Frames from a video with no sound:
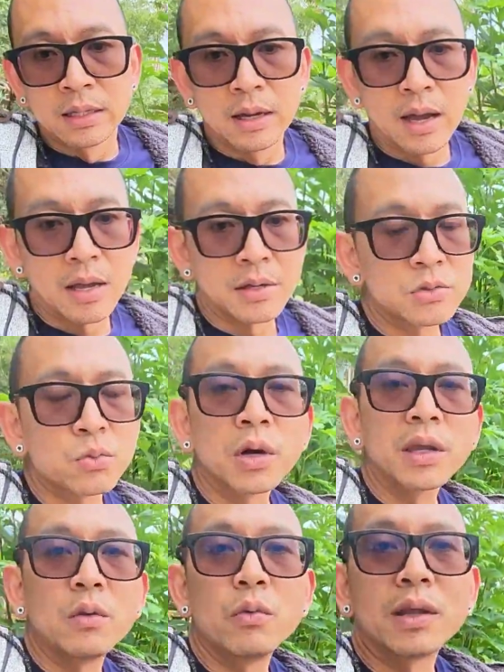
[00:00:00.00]
uh, he's
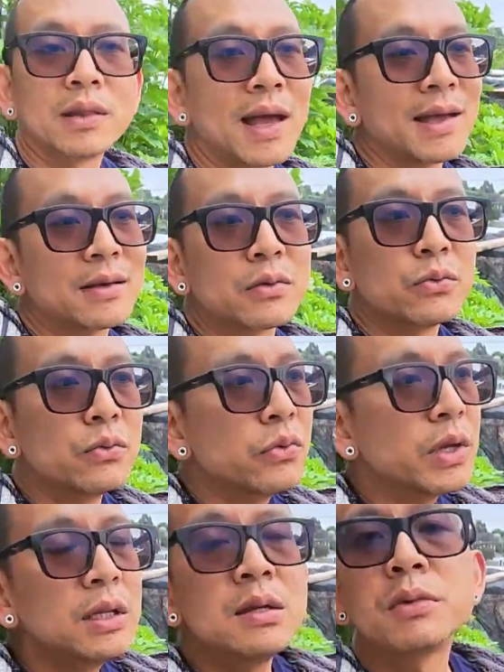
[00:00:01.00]
working with like
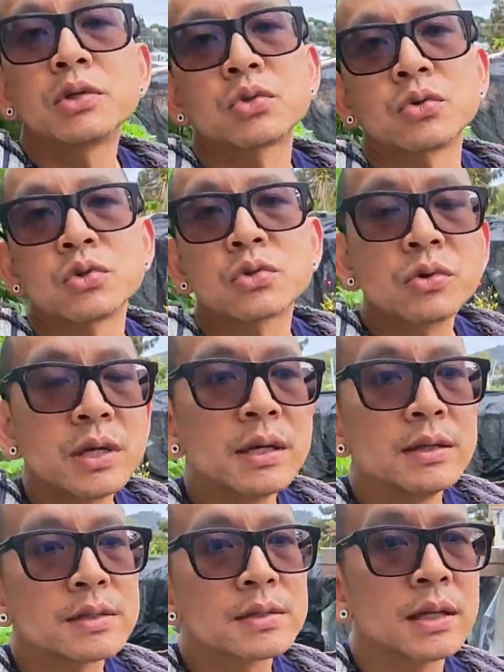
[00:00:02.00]
really mature
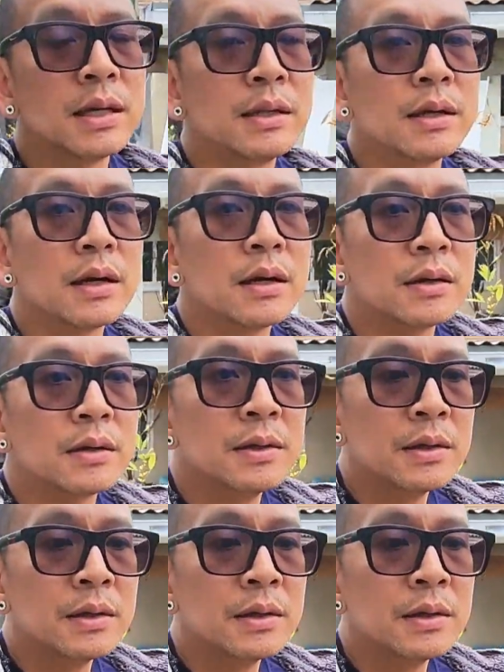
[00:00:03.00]
trees and uh,